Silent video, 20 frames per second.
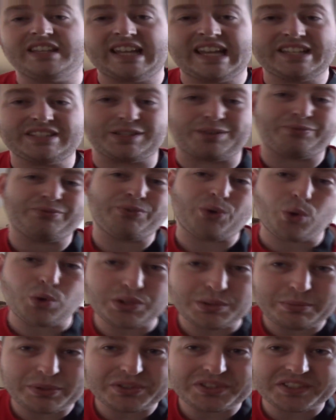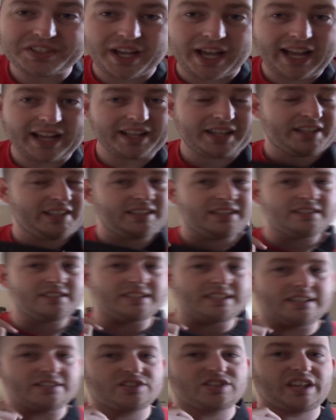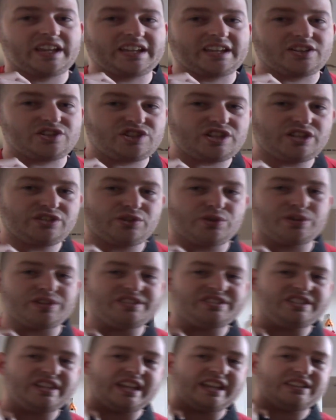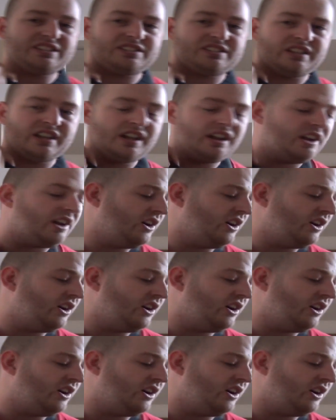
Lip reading: that has a foldable stock, such like a G36,